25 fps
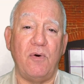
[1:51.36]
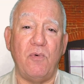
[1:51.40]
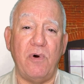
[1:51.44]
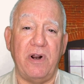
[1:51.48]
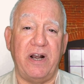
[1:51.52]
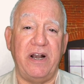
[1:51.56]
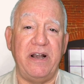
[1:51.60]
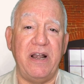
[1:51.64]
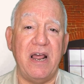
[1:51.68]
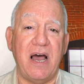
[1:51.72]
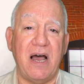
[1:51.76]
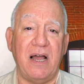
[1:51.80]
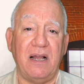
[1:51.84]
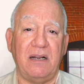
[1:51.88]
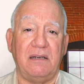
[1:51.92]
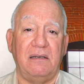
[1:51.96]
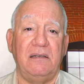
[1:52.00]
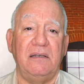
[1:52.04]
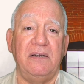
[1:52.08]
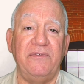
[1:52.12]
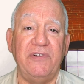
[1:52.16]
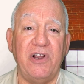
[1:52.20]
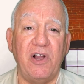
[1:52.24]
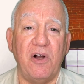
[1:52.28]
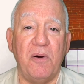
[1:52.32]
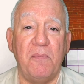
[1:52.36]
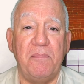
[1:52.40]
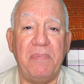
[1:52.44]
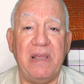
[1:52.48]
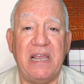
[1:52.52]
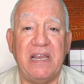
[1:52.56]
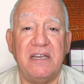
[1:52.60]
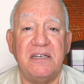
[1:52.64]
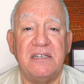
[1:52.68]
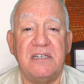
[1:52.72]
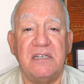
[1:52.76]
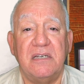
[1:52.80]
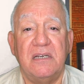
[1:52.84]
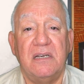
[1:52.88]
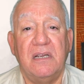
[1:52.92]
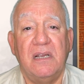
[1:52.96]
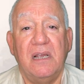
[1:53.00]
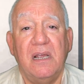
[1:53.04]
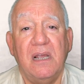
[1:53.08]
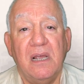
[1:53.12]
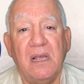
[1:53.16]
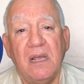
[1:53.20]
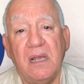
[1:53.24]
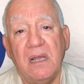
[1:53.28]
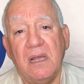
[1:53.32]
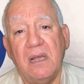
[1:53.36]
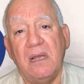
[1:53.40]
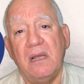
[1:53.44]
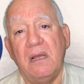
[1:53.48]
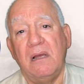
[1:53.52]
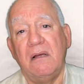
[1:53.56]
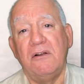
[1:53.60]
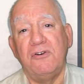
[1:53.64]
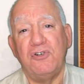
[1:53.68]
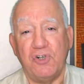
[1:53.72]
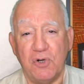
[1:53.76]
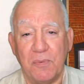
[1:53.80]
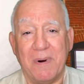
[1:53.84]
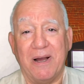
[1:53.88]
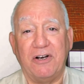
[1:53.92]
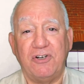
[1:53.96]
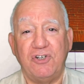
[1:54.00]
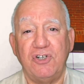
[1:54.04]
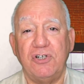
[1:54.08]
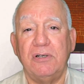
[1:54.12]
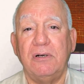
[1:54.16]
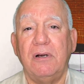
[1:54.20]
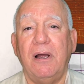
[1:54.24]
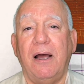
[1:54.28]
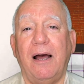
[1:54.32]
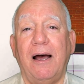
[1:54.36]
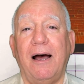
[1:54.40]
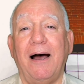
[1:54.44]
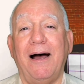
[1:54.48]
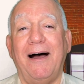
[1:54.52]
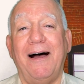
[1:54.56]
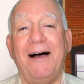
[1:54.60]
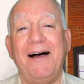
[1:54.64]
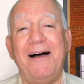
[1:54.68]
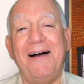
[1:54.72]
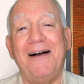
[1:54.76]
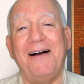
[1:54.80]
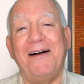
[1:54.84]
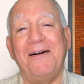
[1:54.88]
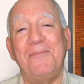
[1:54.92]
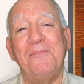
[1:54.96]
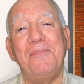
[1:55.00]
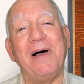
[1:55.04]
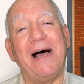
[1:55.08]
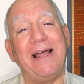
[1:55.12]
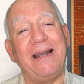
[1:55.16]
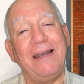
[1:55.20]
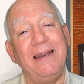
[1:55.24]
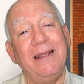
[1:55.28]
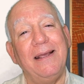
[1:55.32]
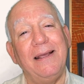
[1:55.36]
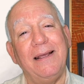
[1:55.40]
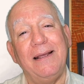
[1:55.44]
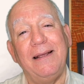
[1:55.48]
want to knock living on base too much, but